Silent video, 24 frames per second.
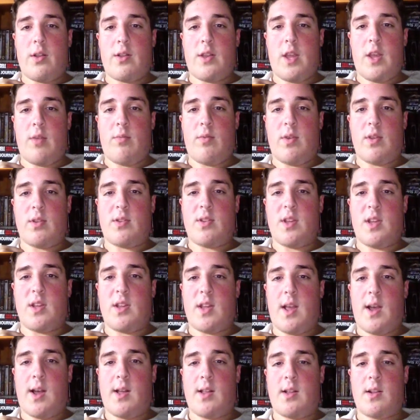Damian
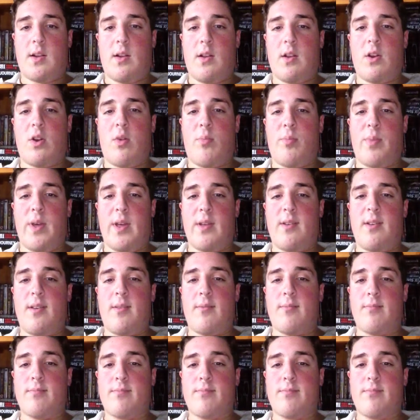Sandow in a little bit.